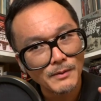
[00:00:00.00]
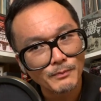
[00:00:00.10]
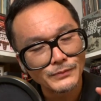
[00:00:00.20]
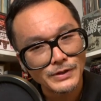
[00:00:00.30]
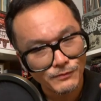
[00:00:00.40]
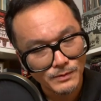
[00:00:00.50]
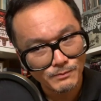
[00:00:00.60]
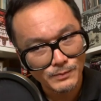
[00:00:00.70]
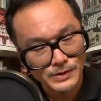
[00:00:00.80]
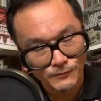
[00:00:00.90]

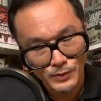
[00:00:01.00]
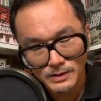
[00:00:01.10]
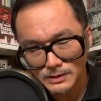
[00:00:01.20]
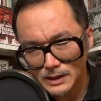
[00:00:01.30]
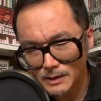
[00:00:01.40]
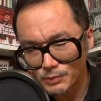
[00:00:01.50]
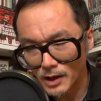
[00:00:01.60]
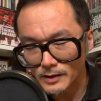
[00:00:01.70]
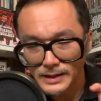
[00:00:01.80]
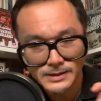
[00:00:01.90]
differing
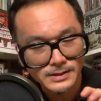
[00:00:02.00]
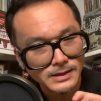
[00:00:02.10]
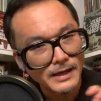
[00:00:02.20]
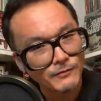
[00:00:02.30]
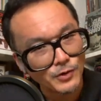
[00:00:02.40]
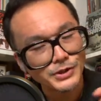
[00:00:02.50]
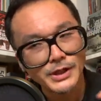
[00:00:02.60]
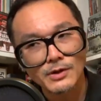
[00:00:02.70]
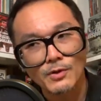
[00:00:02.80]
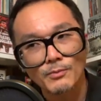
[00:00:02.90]
plot lines as
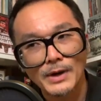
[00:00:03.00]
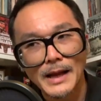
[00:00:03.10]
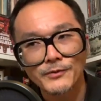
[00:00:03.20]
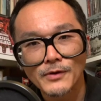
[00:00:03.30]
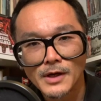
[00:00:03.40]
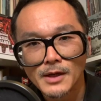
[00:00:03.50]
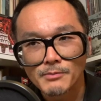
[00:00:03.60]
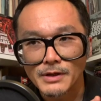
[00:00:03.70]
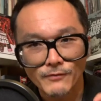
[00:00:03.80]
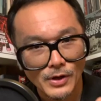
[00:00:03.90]
diverging, or perhaps
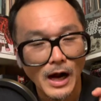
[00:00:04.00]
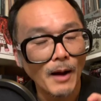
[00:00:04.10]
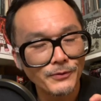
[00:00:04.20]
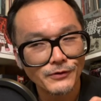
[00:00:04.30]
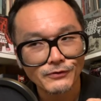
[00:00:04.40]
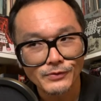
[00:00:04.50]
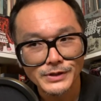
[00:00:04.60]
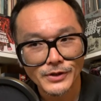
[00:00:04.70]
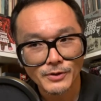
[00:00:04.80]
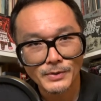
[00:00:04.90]
being very opposite to each
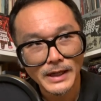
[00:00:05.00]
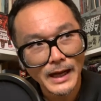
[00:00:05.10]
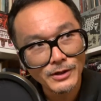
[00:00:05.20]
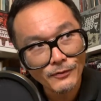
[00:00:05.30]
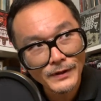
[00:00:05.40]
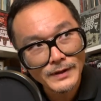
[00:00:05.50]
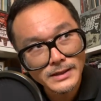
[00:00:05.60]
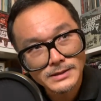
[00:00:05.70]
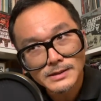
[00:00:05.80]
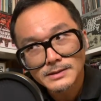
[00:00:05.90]
other. But I don't think
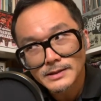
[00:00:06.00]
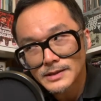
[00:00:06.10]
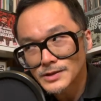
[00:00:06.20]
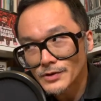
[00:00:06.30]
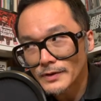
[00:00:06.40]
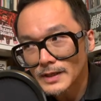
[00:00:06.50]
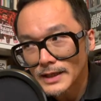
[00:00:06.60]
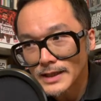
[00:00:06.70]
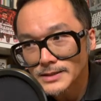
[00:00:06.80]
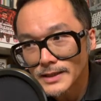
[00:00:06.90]
that's necessarily the
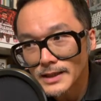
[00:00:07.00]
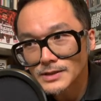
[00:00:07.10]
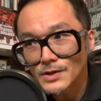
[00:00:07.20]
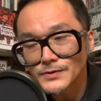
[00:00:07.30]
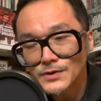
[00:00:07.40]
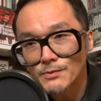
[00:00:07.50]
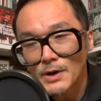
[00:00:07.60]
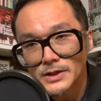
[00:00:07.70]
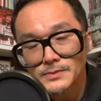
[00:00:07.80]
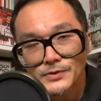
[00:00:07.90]
case. I think it's also
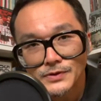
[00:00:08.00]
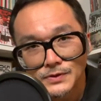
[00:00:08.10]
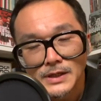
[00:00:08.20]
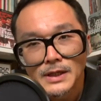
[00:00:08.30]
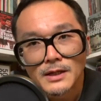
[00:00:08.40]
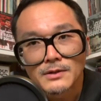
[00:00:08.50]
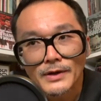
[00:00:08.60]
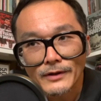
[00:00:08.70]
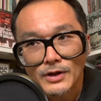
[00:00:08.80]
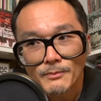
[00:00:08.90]
possible to look
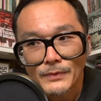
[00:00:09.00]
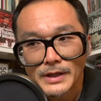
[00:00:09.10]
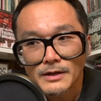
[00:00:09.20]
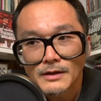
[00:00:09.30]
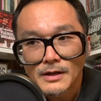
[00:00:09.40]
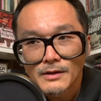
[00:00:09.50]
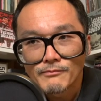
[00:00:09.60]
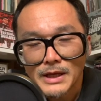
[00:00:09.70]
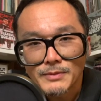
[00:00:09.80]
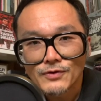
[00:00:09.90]
at them in
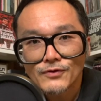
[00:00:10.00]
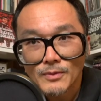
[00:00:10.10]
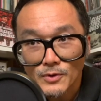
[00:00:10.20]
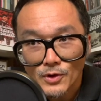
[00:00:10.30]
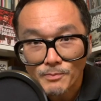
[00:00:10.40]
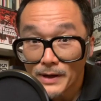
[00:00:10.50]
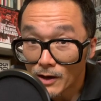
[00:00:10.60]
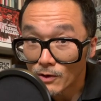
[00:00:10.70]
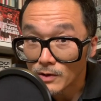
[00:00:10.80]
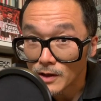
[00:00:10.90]
maybe similar
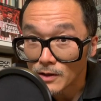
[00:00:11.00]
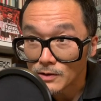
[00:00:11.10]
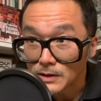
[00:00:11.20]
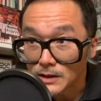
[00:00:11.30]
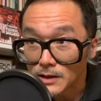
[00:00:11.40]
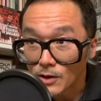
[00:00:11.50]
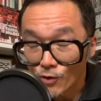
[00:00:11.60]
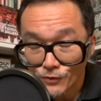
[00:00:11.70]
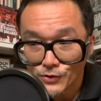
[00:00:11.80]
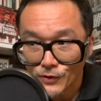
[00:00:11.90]
parallel
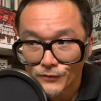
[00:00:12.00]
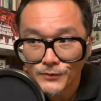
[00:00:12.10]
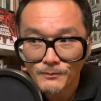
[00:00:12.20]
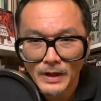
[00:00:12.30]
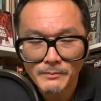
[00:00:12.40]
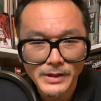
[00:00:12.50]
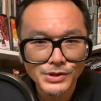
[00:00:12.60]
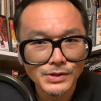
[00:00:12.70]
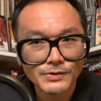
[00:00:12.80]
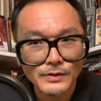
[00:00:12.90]
overtones. I
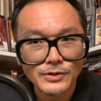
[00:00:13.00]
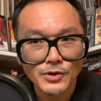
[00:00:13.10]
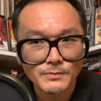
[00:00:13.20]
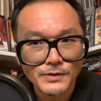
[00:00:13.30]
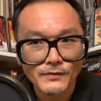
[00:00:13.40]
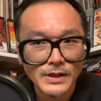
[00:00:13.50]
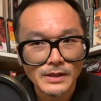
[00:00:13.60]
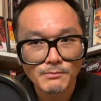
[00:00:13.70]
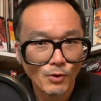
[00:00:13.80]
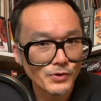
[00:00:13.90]
mentioned in terms of the
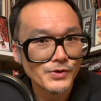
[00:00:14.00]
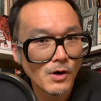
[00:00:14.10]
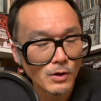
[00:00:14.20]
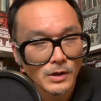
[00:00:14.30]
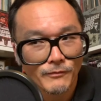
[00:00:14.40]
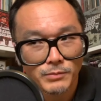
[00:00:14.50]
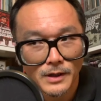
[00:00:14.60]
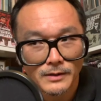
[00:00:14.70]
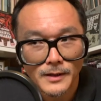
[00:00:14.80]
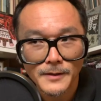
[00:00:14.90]
Boris Karloff
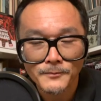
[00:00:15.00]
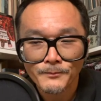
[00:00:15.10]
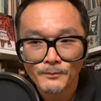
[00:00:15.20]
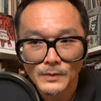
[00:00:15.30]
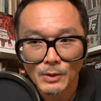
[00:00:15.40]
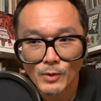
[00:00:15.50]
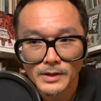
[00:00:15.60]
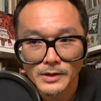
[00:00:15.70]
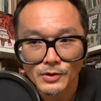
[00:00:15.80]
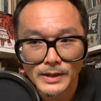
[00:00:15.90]
plot line that one
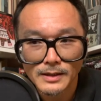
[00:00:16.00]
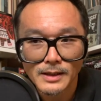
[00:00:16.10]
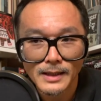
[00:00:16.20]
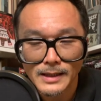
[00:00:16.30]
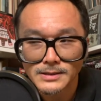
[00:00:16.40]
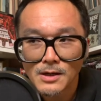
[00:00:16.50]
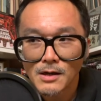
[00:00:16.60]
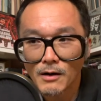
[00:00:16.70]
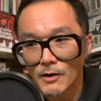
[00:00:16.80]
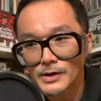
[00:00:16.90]
can look at that as
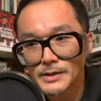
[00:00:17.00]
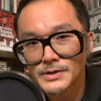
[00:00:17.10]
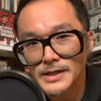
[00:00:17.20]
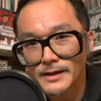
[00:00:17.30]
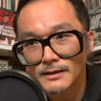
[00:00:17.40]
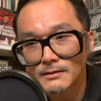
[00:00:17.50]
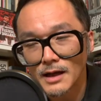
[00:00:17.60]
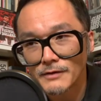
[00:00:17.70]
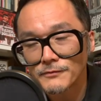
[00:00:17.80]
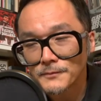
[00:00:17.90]
art imitating
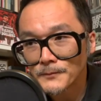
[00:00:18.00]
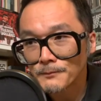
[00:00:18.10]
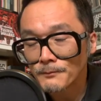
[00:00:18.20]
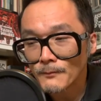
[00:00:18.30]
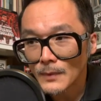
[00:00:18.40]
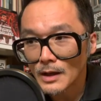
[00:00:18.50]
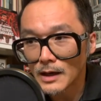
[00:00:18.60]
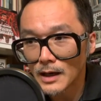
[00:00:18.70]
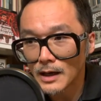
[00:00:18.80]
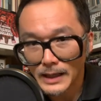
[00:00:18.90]
life,
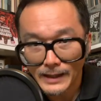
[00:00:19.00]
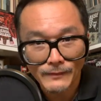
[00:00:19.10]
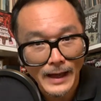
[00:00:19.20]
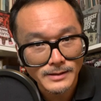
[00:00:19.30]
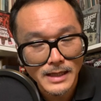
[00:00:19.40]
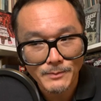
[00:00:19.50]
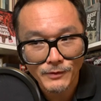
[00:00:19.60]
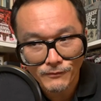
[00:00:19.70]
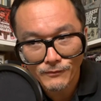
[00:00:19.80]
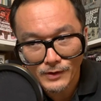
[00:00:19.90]
and that type
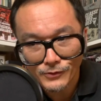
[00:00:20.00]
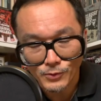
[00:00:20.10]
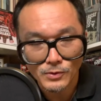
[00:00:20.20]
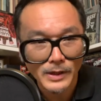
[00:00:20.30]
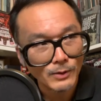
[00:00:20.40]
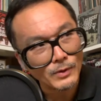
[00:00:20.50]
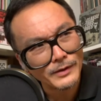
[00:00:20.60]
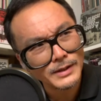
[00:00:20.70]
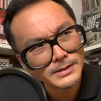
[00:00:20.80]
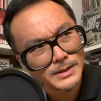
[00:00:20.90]
of through line. Well, I
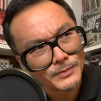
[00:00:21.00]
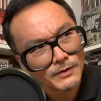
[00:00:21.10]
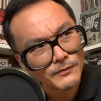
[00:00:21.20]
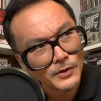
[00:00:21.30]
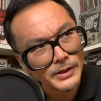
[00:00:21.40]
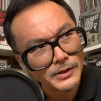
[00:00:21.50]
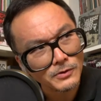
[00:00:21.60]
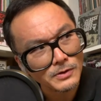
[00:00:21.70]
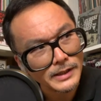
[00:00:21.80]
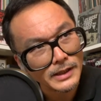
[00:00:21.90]
think something very
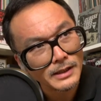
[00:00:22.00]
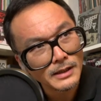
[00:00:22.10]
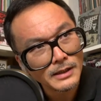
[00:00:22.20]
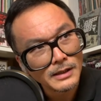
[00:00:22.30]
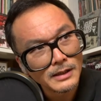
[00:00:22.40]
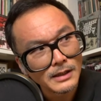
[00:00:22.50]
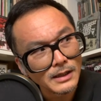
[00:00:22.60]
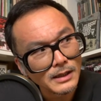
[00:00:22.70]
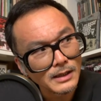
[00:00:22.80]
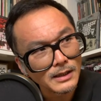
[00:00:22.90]
eerily,
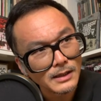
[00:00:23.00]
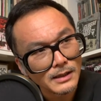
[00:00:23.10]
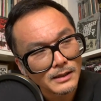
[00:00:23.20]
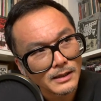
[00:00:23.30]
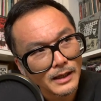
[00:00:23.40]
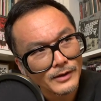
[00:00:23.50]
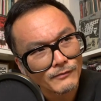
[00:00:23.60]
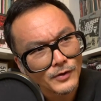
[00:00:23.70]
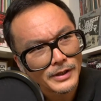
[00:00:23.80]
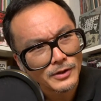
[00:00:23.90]

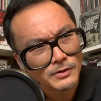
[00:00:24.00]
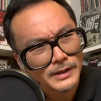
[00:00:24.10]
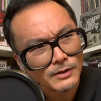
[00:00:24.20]
and